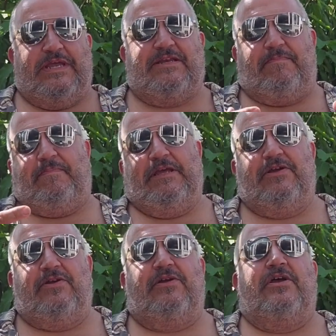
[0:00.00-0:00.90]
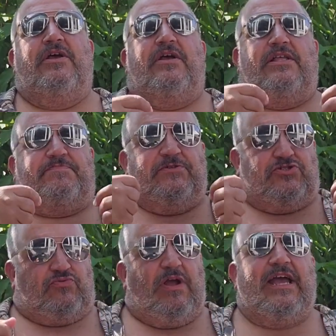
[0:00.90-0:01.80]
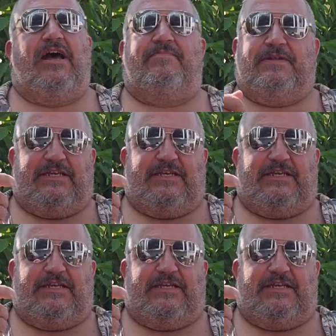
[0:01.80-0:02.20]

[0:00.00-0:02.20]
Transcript: wheat beer that's been dry hopped,